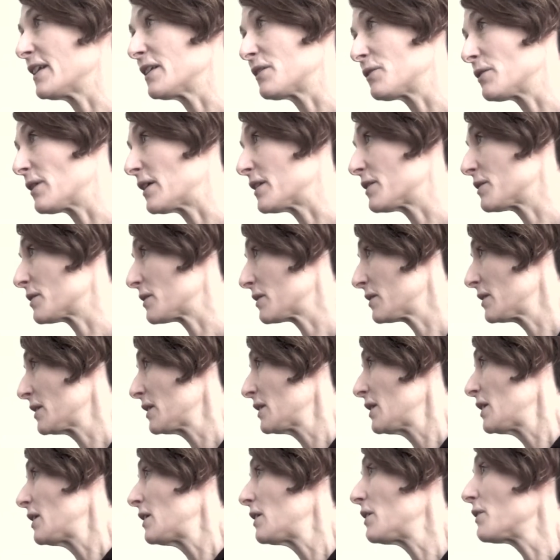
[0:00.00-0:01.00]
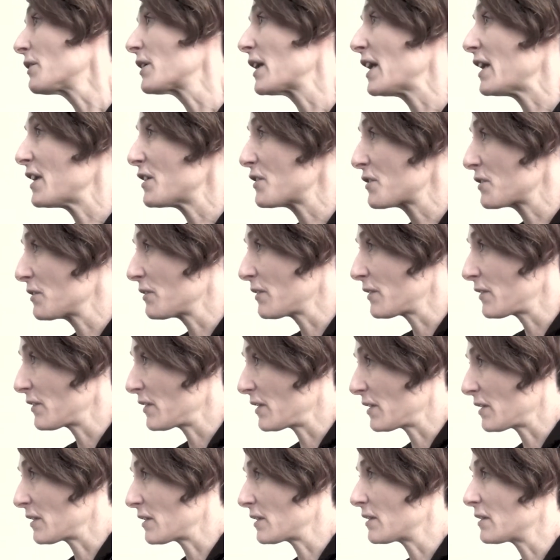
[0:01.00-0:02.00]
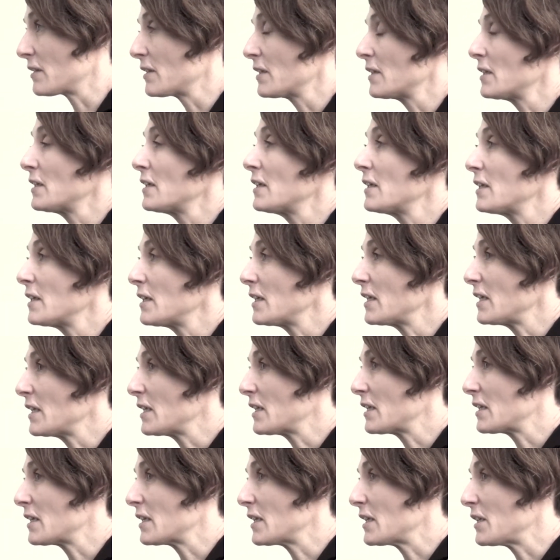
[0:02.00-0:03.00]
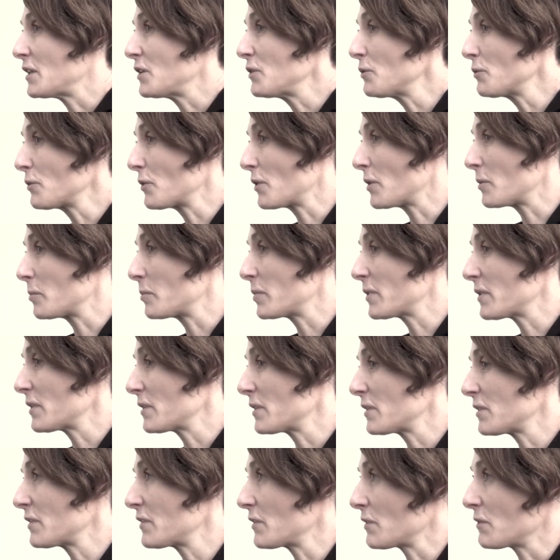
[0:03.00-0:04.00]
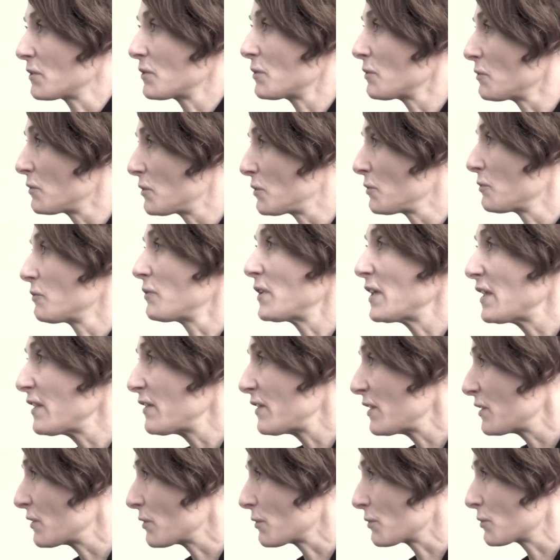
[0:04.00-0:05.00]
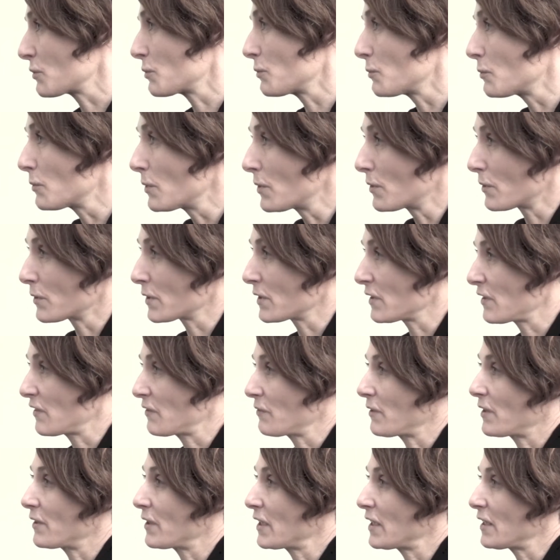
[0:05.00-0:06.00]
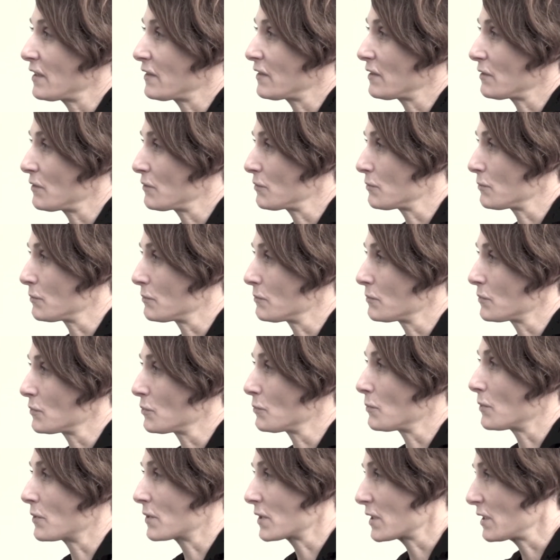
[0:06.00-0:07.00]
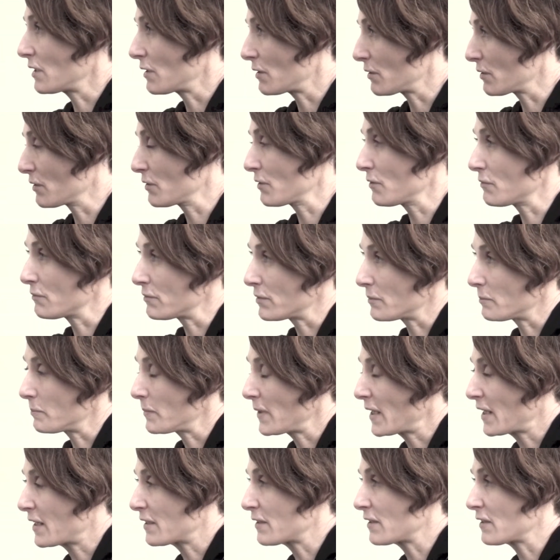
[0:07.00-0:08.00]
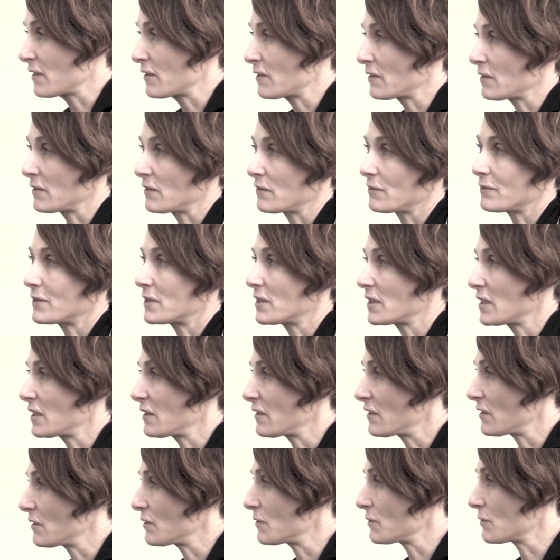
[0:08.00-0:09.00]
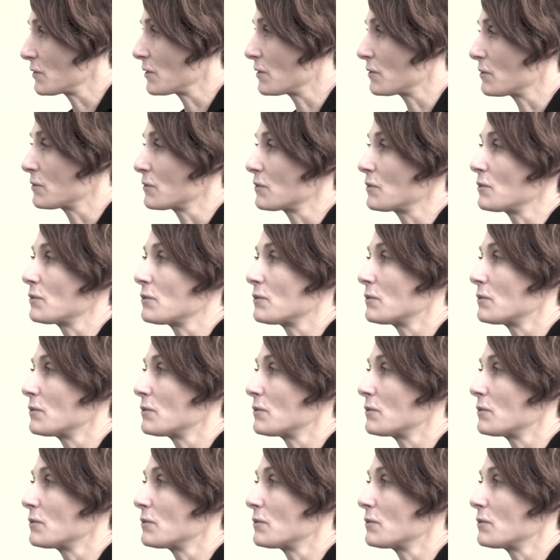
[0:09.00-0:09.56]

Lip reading: easily to other locations in Europe. So to visit or to work, it's very easy to work in London for Paris. It's very easy to go